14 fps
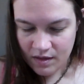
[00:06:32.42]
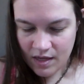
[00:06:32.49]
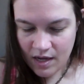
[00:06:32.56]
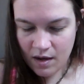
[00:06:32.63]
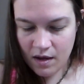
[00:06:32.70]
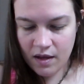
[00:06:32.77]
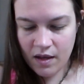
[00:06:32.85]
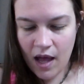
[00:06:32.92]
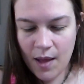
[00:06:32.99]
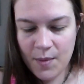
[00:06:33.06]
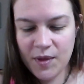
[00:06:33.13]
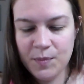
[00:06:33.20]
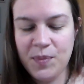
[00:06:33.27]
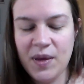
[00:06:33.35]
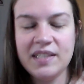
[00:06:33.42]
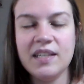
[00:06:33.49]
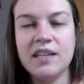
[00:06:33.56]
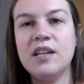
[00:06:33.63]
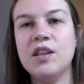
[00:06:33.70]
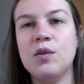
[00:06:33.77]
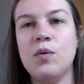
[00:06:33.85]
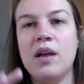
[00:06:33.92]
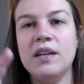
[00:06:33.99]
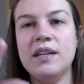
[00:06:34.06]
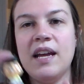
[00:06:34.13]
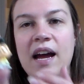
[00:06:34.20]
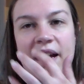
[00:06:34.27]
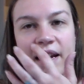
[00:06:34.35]
I mean, basically the
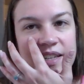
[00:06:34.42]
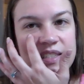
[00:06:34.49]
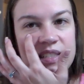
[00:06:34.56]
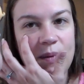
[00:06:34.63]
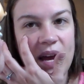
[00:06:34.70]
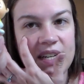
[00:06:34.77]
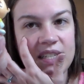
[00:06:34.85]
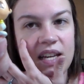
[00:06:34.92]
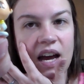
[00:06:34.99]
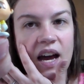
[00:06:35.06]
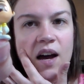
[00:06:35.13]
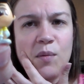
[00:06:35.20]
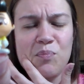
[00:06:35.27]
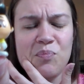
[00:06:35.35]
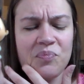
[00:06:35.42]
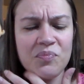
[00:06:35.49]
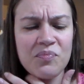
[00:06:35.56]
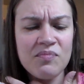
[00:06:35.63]
quality I expect. I